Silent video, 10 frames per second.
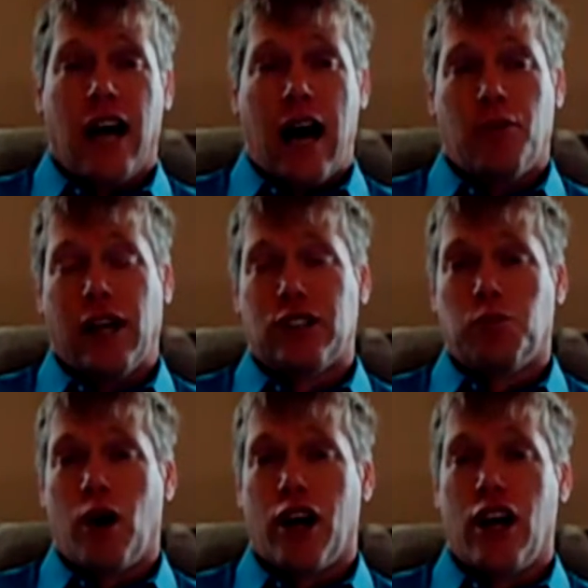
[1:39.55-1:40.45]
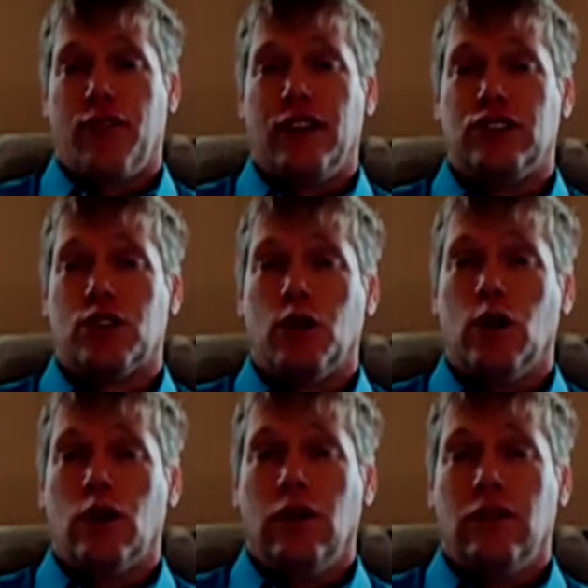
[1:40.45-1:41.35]
I'm not smart enough in
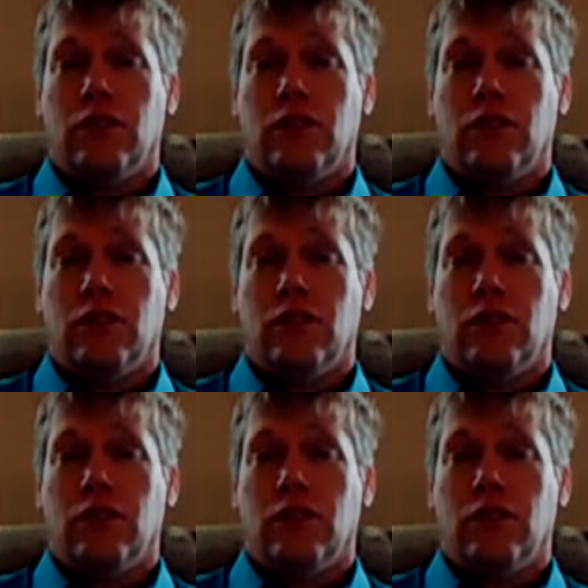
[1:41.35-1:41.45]
school,